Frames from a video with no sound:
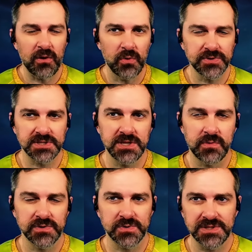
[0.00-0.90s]
whole
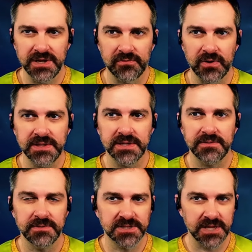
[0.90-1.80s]
sequence was different.
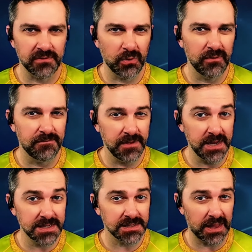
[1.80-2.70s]
Several of
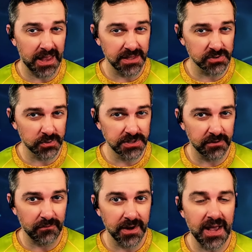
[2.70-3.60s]
Vina's lines were
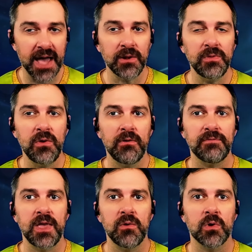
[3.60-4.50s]
different. I don't know
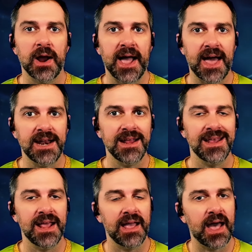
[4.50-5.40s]
if they were added
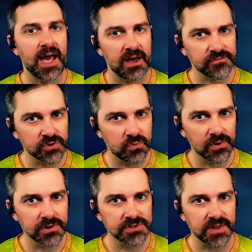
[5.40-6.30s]
in
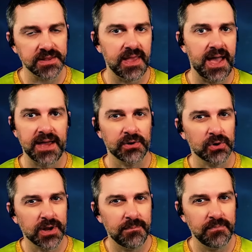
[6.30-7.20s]
afterwards, like they had her
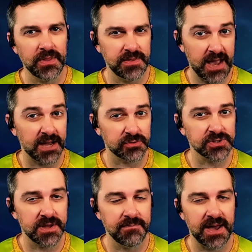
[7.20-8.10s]
come, the actress
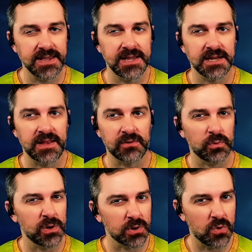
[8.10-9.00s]
come back in and like
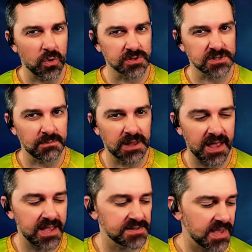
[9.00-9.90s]
re-record some
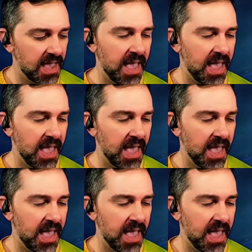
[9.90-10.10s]
lines.